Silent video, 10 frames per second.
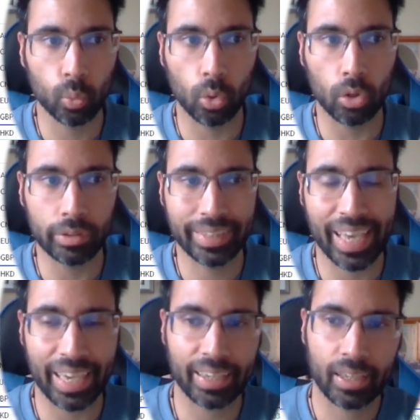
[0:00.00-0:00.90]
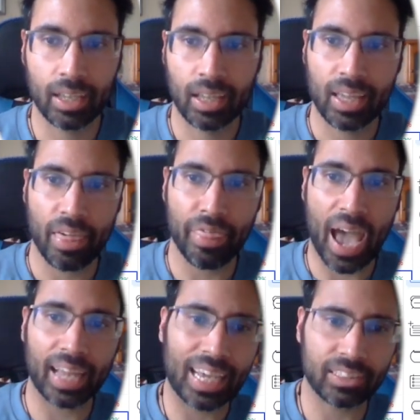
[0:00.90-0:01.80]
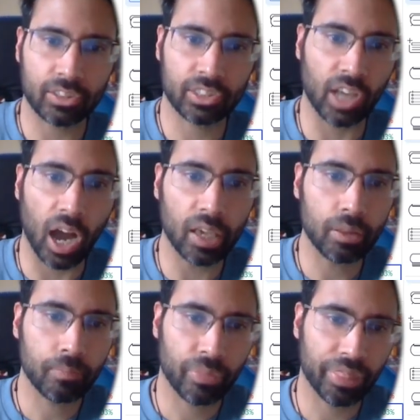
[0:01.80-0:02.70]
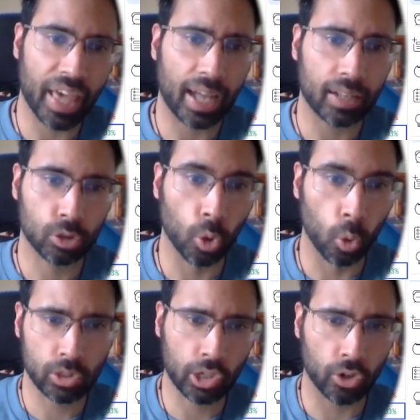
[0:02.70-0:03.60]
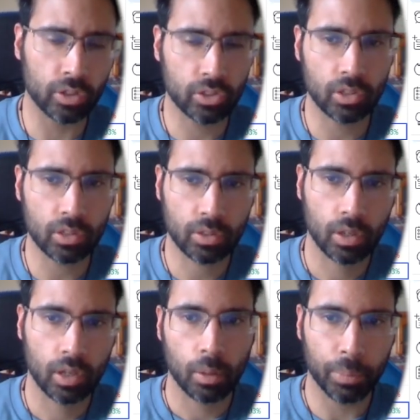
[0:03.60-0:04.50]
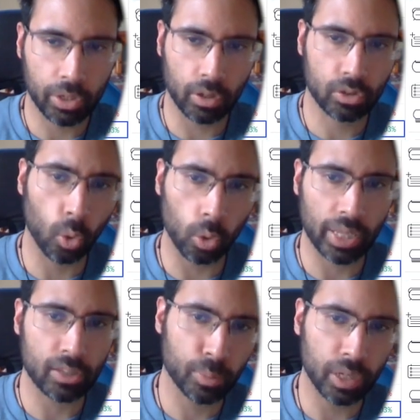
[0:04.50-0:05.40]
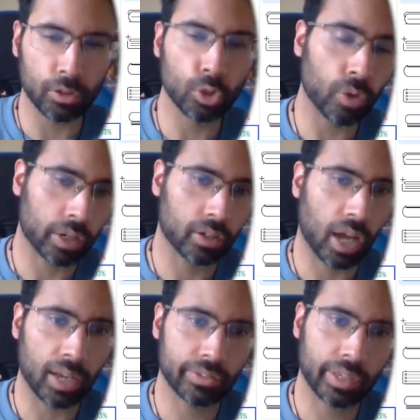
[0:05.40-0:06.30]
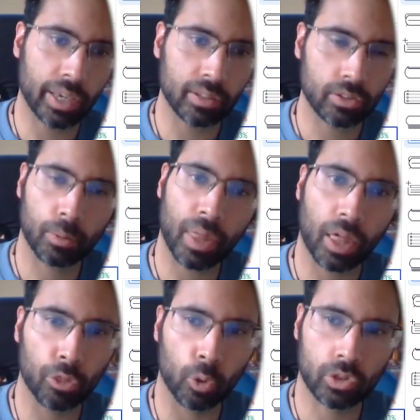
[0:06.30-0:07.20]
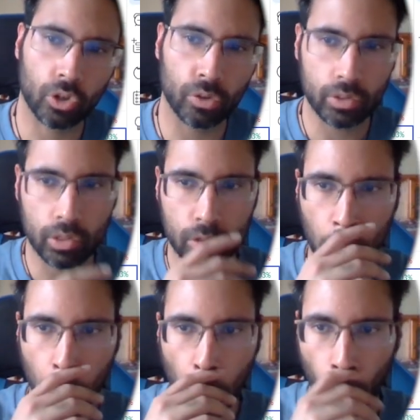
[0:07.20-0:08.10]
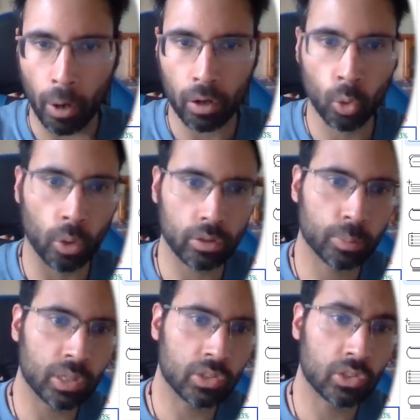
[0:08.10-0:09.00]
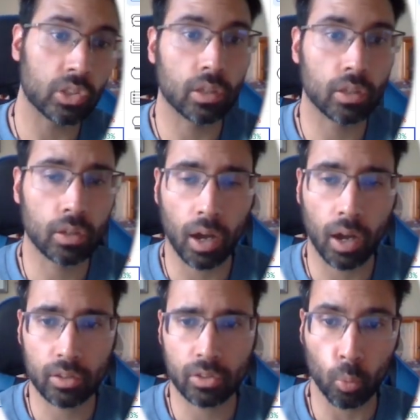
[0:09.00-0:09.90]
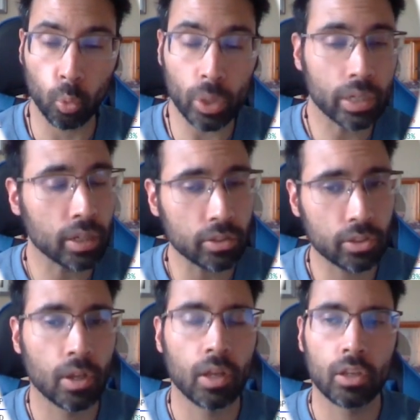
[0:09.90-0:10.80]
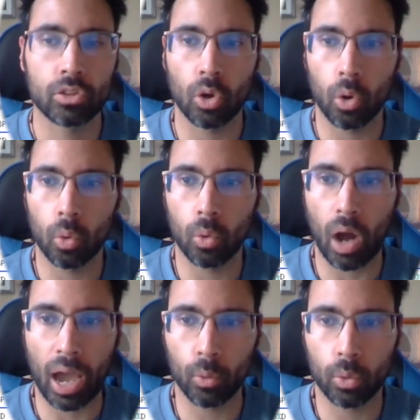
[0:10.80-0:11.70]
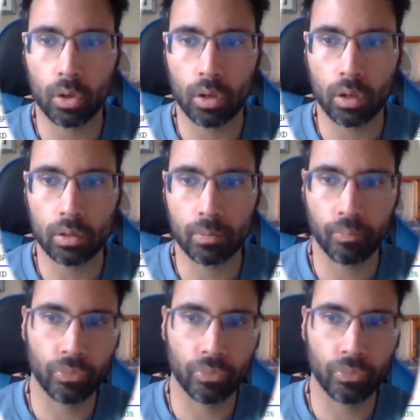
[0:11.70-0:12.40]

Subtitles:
will take that as a sign that those currencies, because gold has made new record highs against them, that those currencies are going to be seeing some weakness. So I would,